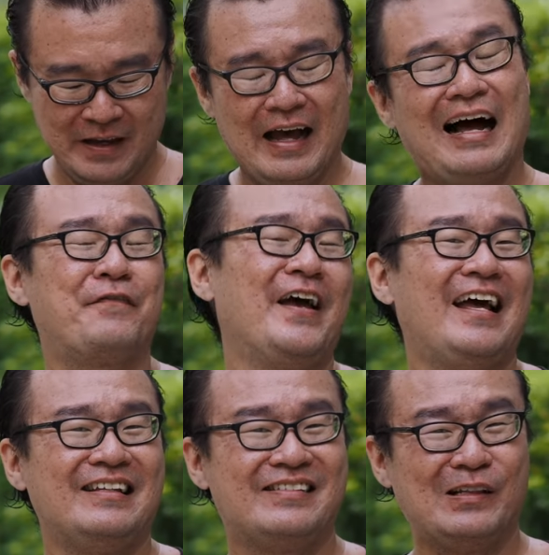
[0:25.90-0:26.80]
I've
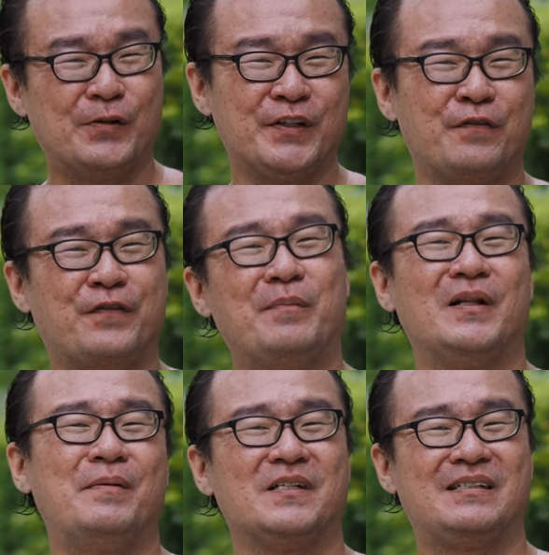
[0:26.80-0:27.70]
had this loaner from
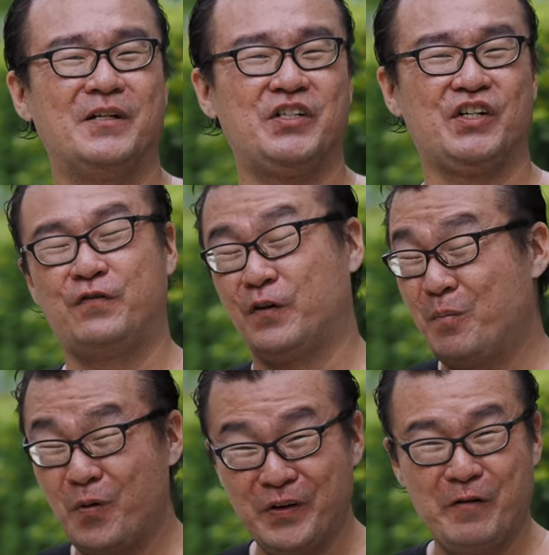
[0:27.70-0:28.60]
Olympus Malaysia for
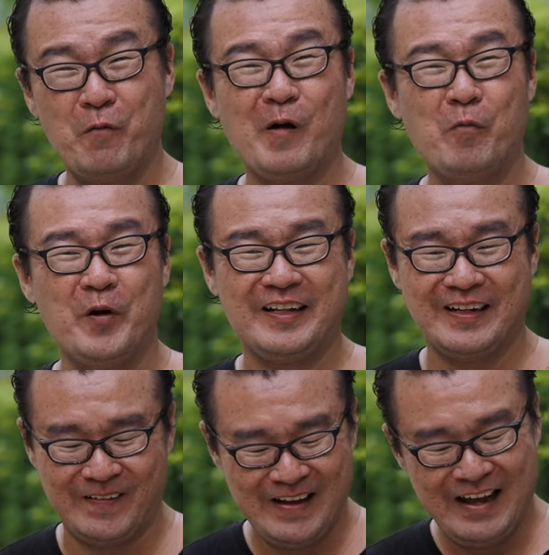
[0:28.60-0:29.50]
more than 1 week
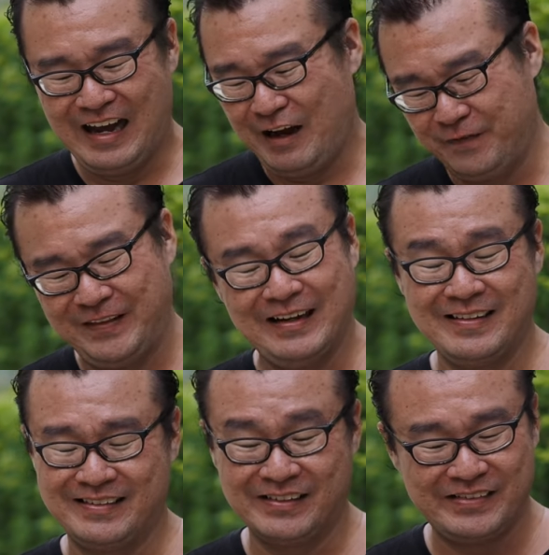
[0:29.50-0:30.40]
now. I've done
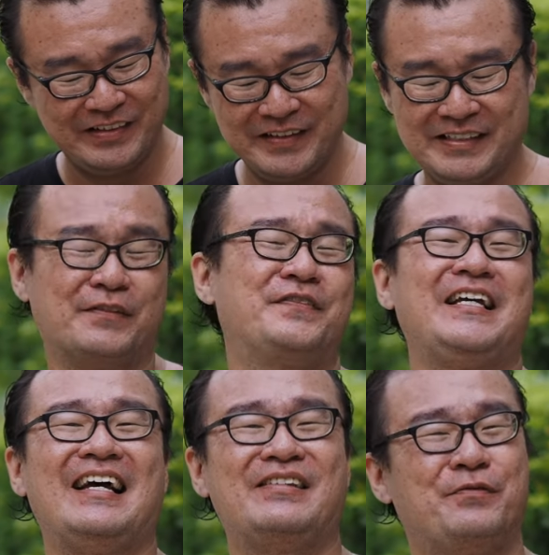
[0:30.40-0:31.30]
a series of
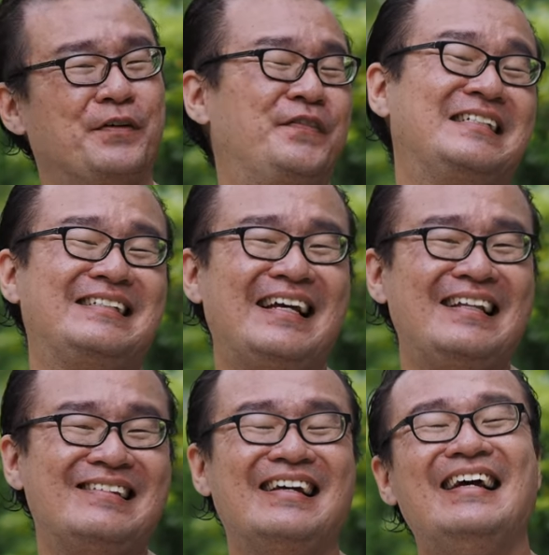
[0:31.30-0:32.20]
tests with this
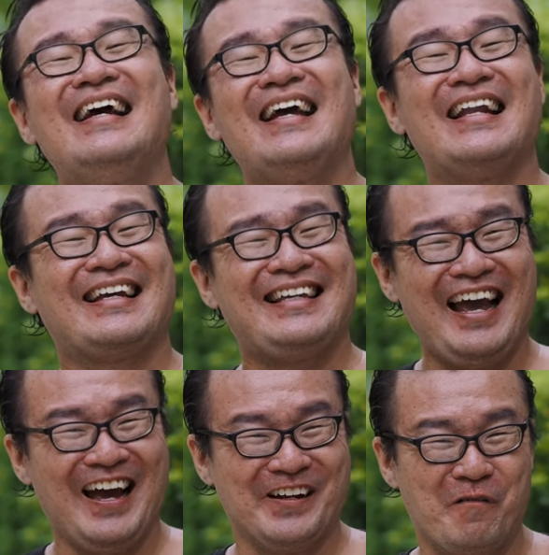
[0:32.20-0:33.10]
lens, and I
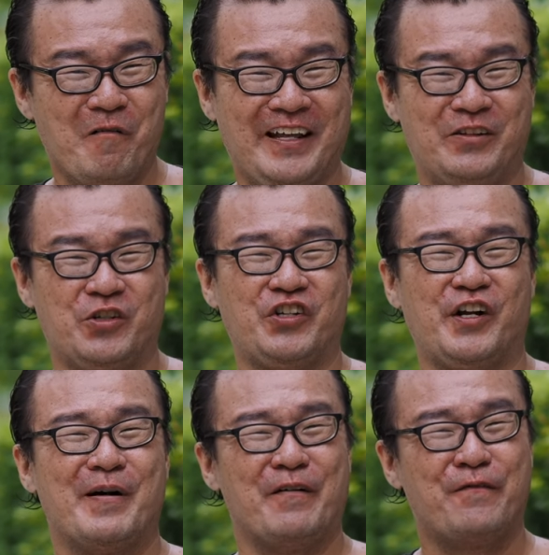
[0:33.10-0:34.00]
cannot wait to
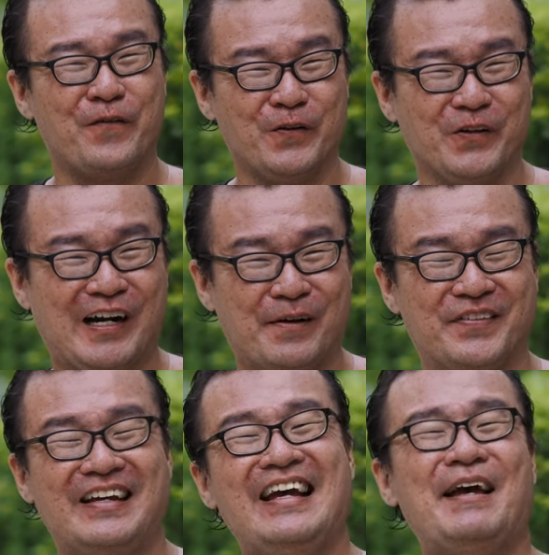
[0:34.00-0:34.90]
share my
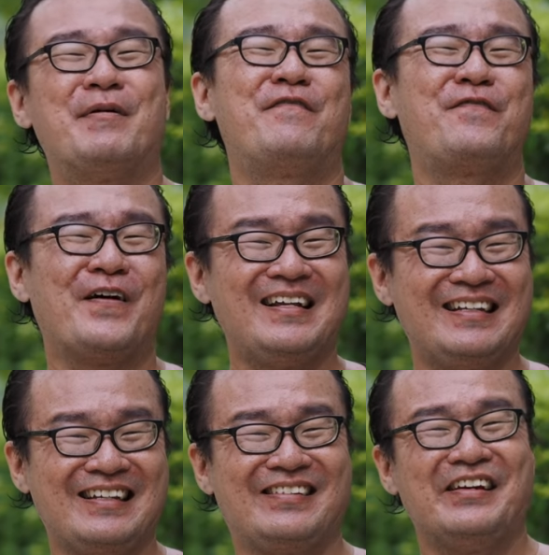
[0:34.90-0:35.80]
photographs and my
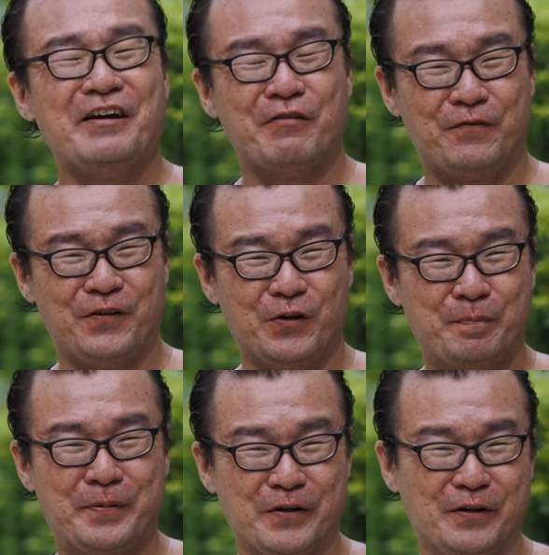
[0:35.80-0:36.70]
findings with you
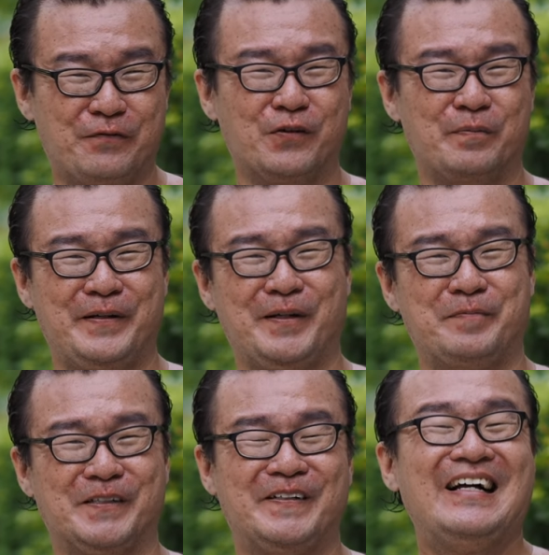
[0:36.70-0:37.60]
beautiful
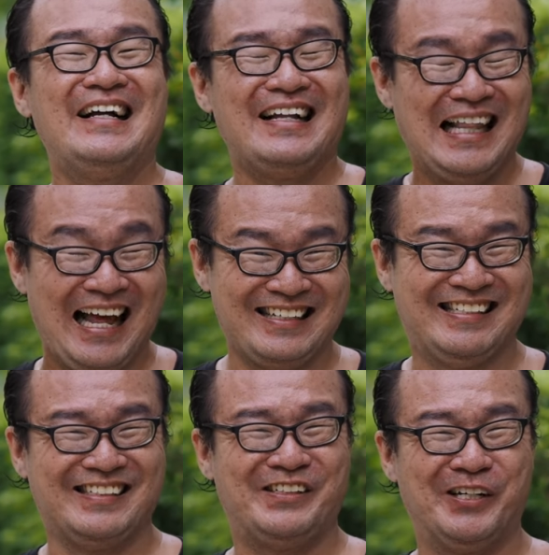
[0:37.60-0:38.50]
people.
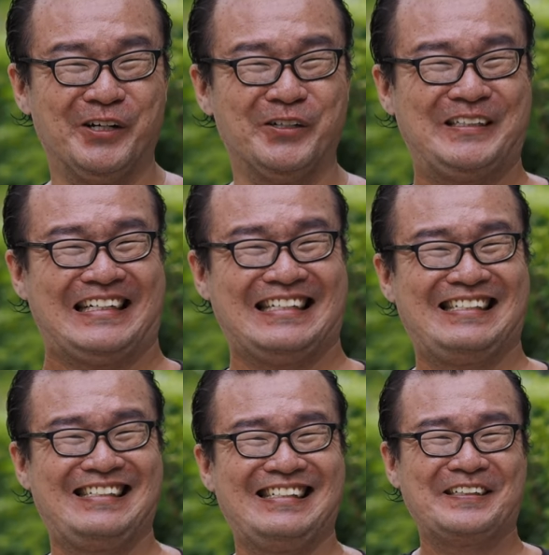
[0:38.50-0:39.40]
Let's do
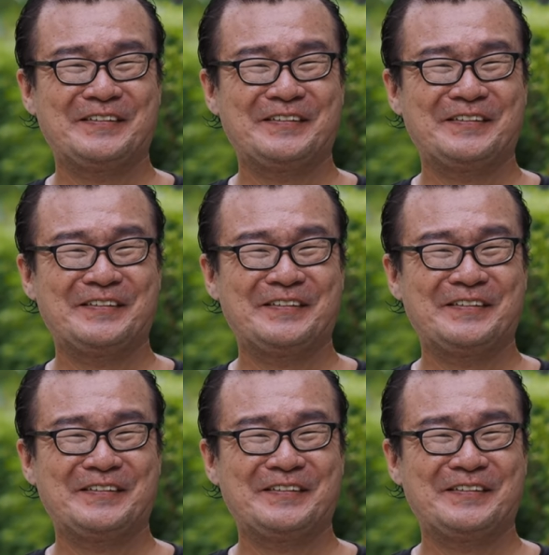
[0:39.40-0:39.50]
this.